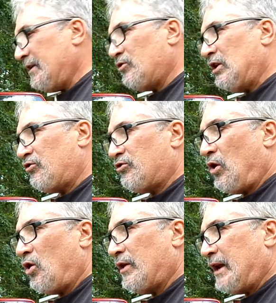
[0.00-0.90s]

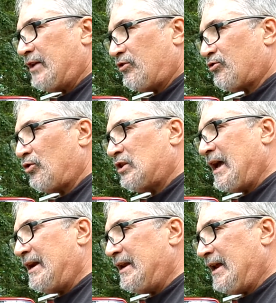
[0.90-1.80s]
install it, I just looked
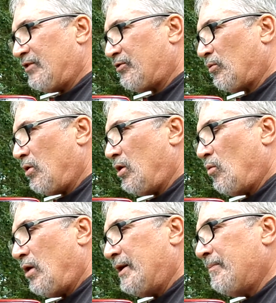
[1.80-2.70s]
at it, and it's the wrong
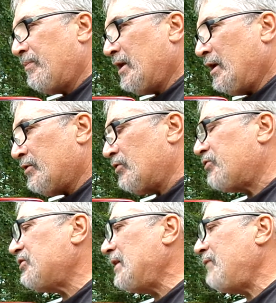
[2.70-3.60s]
one. There's
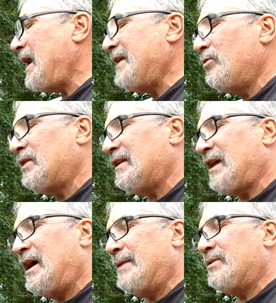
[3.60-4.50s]
stuff I don't get
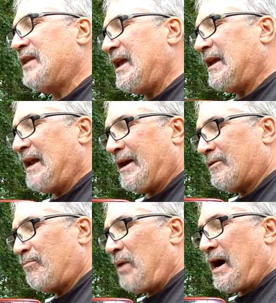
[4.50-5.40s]
time to take it out of
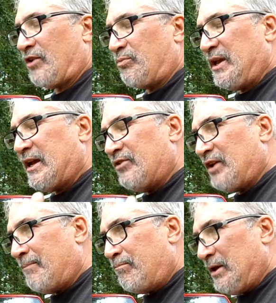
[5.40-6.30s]
the box because
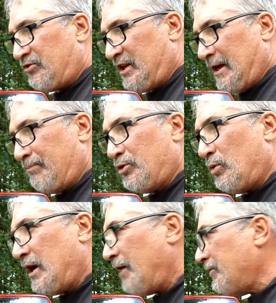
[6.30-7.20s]
I'm busy. I'm
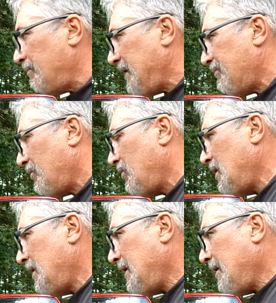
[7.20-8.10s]
doing other people,
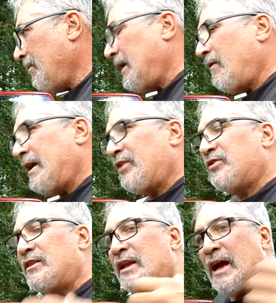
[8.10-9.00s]
like I
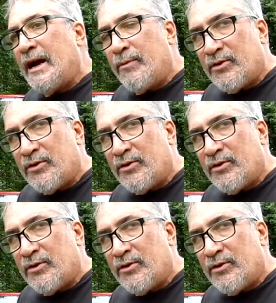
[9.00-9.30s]
said, the guy with the